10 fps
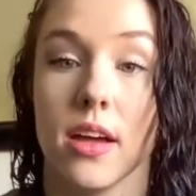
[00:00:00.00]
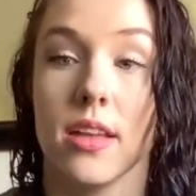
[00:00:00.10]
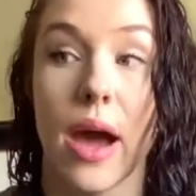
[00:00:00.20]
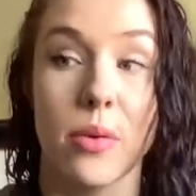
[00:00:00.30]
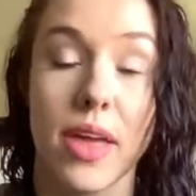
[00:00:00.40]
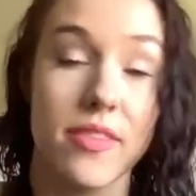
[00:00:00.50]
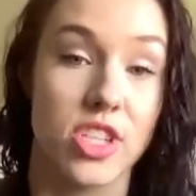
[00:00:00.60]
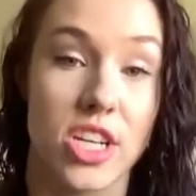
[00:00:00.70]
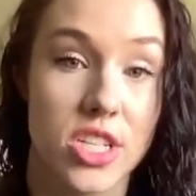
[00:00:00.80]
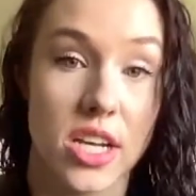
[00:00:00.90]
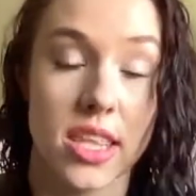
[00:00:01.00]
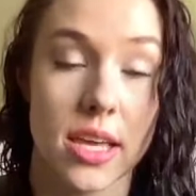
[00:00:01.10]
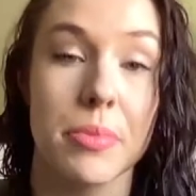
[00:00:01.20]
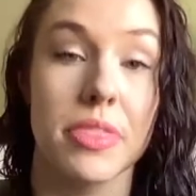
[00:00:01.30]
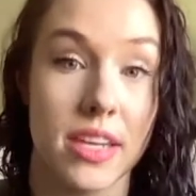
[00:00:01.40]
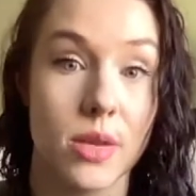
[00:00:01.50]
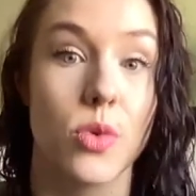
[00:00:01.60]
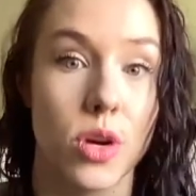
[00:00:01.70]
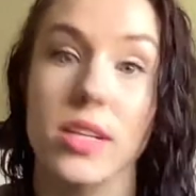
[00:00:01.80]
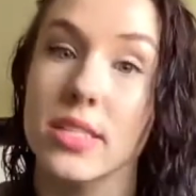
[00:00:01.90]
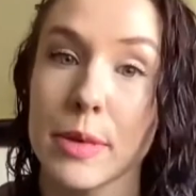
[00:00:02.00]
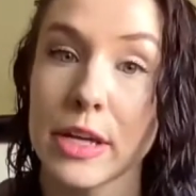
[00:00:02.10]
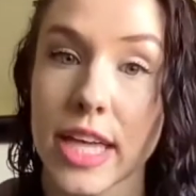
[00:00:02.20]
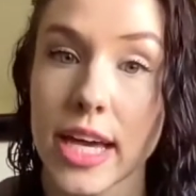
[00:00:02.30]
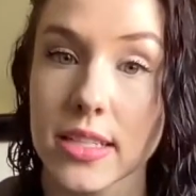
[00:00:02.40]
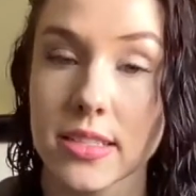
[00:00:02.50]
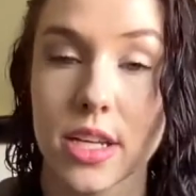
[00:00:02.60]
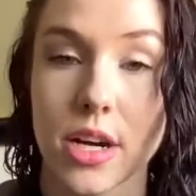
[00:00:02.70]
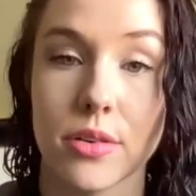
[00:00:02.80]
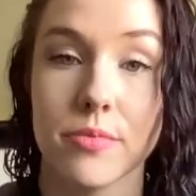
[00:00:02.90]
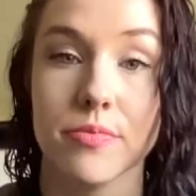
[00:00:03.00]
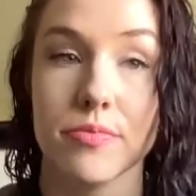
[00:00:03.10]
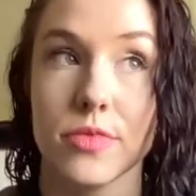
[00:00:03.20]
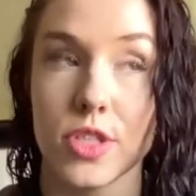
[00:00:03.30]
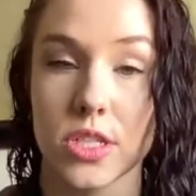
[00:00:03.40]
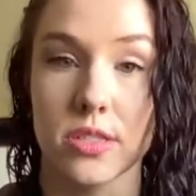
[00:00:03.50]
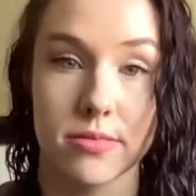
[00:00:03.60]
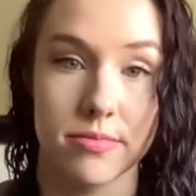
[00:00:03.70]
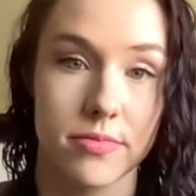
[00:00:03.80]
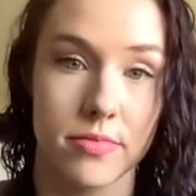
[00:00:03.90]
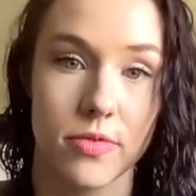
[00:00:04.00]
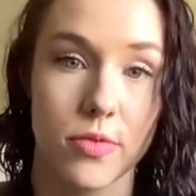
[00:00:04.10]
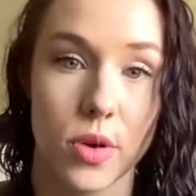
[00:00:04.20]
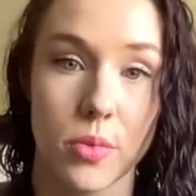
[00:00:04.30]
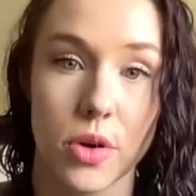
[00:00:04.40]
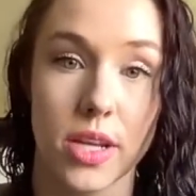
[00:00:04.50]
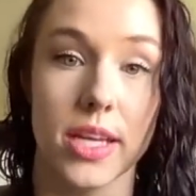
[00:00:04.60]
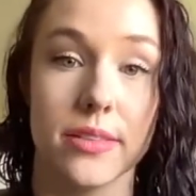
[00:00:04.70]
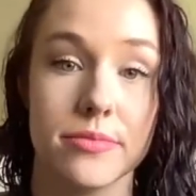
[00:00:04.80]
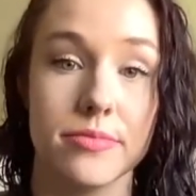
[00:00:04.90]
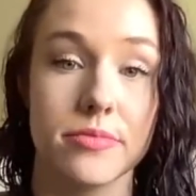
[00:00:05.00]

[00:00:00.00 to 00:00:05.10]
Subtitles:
Now, we haven't changed anything, but they did warn us about that. So just forewarning,